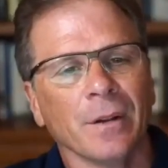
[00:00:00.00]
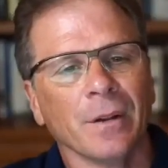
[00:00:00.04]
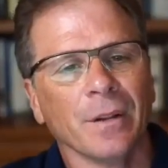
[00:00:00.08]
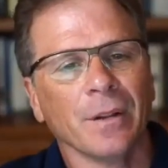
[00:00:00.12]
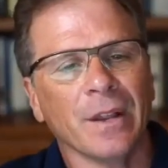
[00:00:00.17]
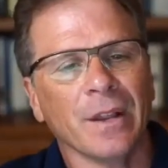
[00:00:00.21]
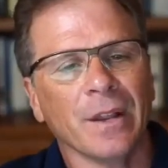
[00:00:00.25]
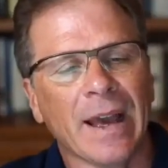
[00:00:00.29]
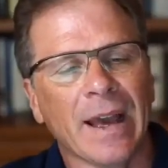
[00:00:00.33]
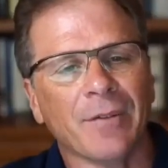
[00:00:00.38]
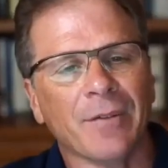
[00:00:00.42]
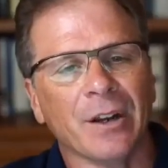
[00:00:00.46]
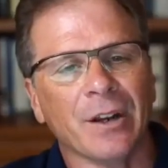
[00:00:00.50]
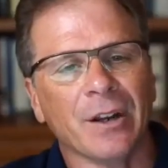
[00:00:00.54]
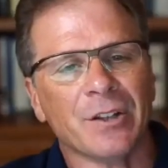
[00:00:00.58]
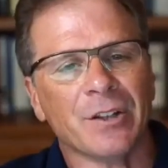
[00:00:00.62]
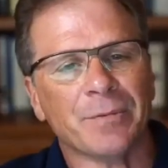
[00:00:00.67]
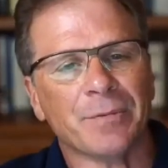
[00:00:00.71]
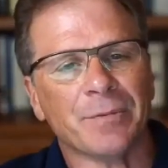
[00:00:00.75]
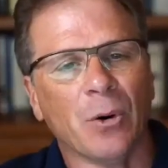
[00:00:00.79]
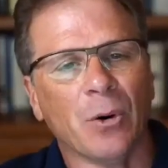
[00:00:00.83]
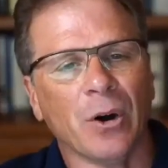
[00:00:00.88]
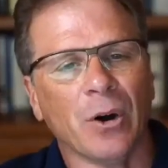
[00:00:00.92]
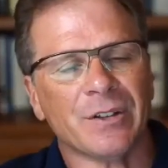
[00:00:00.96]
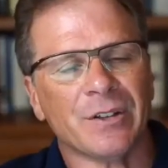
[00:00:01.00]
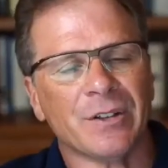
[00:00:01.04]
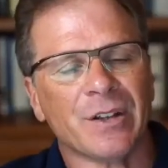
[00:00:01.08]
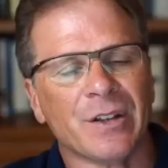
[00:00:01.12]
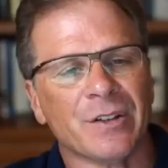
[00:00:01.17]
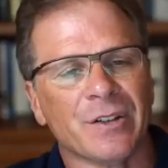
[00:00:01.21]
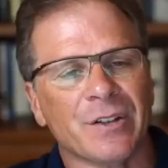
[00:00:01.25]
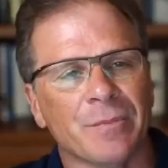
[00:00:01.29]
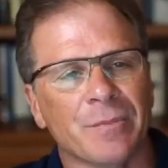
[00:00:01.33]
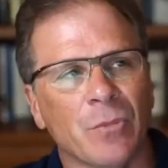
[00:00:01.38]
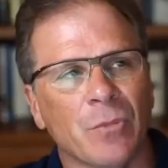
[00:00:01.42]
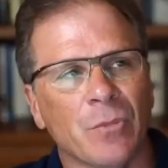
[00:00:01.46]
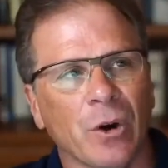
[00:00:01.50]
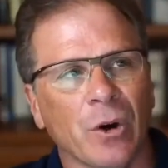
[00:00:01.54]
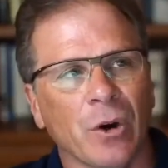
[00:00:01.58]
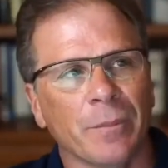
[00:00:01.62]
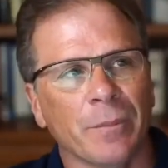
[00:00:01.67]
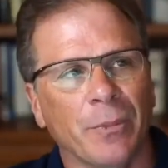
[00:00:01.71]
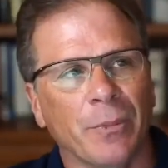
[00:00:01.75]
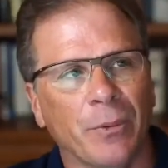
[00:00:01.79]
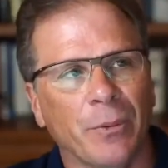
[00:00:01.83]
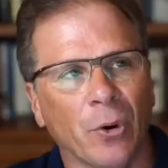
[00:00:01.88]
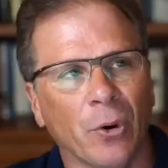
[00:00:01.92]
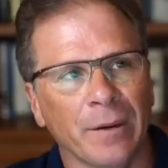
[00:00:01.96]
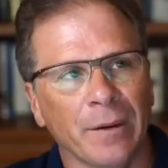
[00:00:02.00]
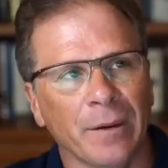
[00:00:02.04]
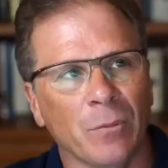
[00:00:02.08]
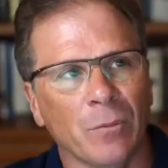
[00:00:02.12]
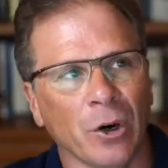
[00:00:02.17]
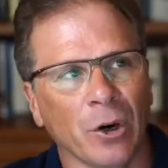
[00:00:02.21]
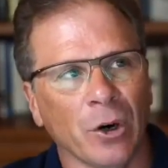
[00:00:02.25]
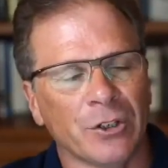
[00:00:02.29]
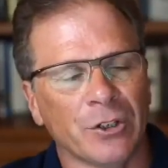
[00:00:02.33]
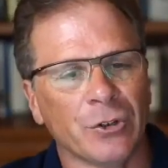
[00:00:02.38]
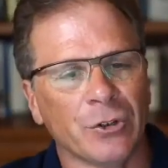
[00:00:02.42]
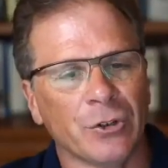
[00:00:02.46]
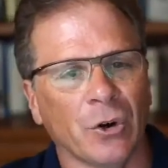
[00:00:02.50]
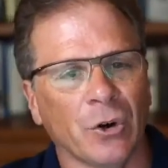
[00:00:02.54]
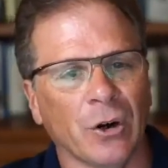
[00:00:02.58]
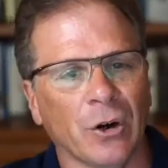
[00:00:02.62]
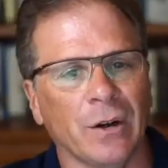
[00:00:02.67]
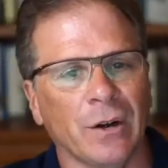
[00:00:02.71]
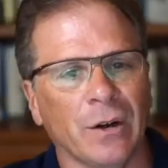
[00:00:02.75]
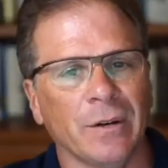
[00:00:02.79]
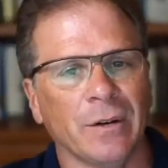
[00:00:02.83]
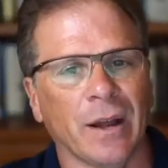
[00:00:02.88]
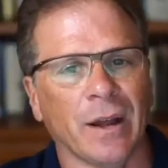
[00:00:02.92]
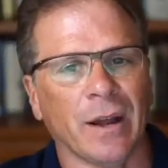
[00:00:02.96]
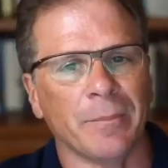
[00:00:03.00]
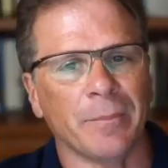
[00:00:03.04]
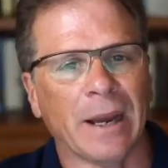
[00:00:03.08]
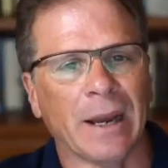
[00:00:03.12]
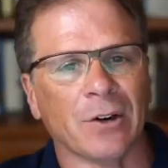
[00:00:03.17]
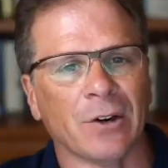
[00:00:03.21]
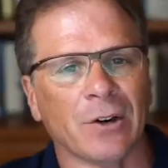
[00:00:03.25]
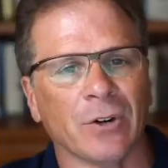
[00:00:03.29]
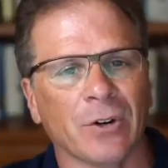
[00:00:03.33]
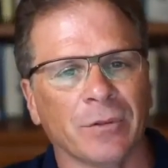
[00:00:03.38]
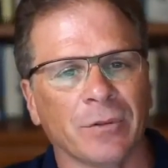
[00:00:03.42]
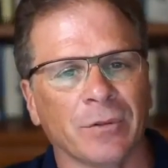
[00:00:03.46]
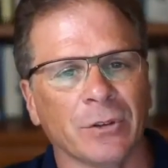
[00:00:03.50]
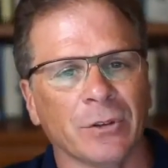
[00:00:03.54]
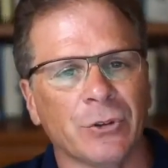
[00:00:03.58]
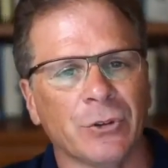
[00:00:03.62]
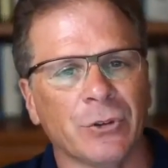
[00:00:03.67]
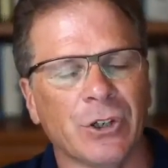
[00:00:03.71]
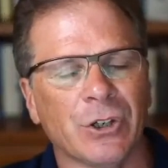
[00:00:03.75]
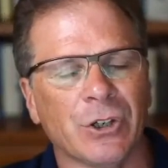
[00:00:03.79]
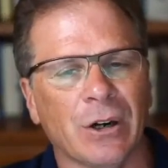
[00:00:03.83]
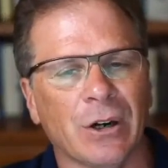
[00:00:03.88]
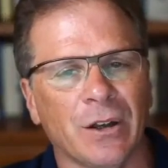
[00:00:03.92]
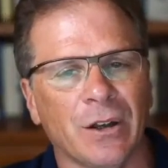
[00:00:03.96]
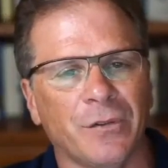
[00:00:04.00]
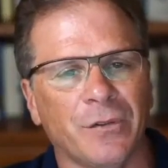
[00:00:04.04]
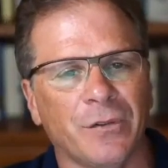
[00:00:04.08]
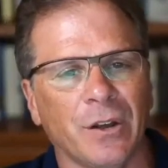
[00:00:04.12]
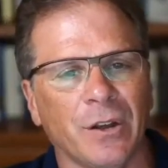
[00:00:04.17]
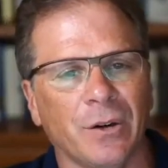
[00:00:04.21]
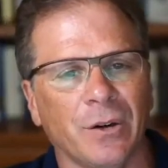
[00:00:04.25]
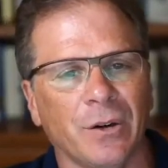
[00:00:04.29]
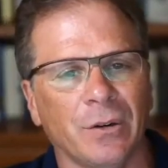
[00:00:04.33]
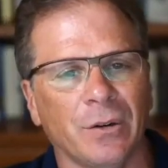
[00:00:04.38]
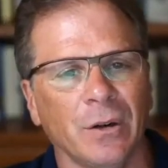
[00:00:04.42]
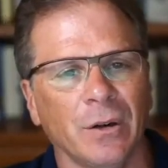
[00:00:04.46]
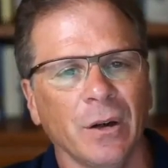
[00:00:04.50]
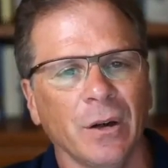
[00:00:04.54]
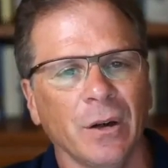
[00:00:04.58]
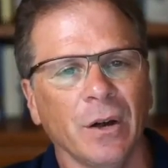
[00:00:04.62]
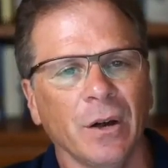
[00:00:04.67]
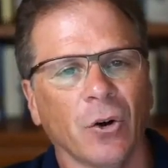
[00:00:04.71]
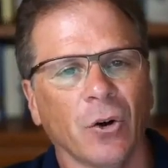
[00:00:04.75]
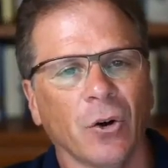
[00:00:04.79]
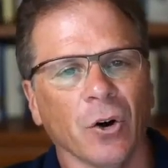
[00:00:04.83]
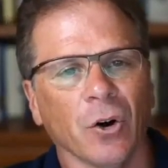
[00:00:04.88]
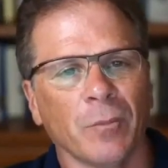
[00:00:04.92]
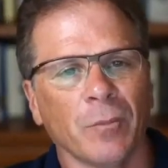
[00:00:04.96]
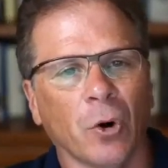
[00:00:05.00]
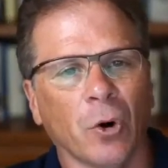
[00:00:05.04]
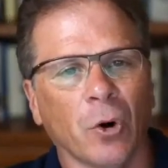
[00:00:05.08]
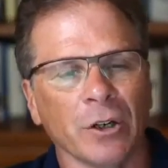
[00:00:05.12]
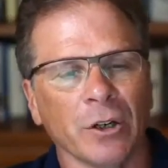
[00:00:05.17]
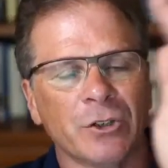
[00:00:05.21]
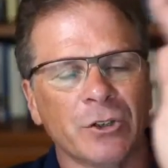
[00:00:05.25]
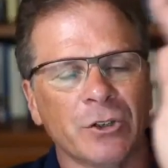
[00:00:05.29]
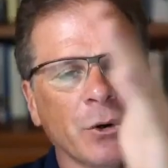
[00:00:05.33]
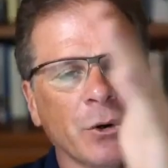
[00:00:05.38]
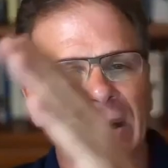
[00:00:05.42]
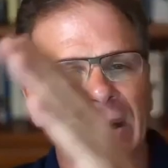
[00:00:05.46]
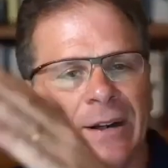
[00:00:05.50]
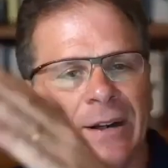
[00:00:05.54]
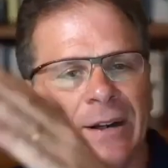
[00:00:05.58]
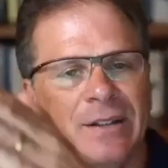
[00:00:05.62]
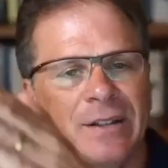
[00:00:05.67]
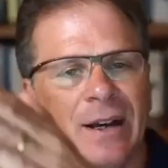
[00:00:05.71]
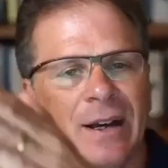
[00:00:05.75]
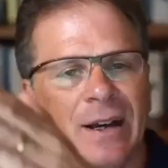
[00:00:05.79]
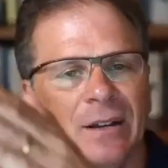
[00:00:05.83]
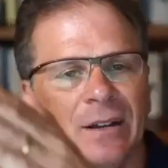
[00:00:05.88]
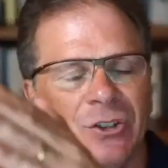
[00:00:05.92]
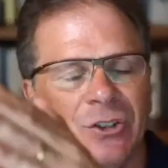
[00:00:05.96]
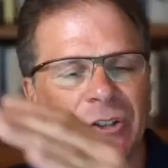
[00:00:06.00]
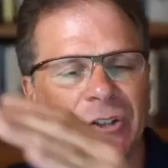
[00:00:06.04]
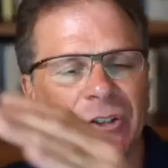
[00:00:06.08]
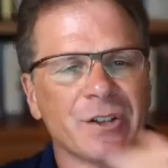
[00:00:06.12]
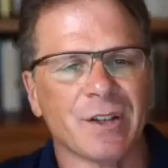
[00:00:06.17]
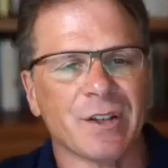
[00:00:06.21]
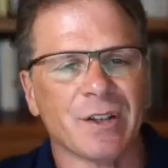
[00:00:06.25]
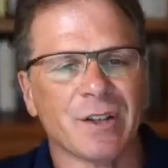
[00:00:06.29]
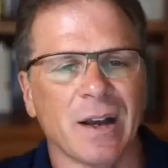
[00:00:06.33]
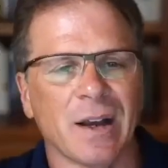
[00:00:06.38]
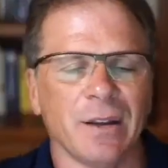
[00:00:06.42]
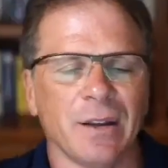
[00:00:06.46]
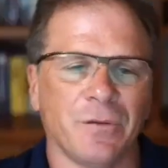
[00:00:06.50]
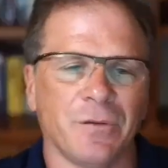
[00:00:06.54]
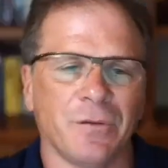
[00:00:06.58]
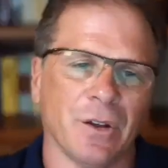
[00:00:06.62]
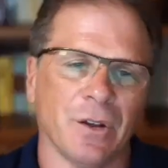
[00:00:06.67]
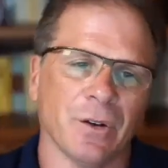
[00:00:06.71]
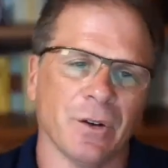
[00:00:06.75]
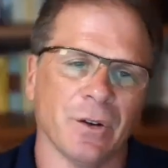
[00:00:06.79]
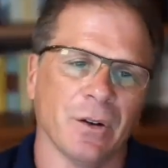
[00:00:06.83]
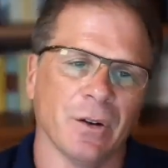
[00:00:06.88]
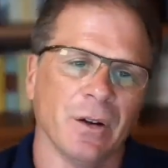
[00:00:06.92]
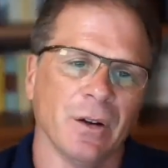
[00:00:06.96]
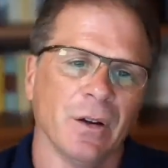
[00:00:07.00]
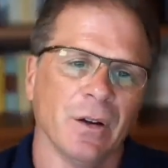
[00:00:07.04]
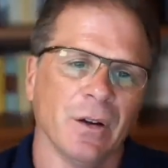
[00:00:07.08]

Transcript: the evidence points. Does it more point more toward a macroevolutionary view or more toward an intelligent design view?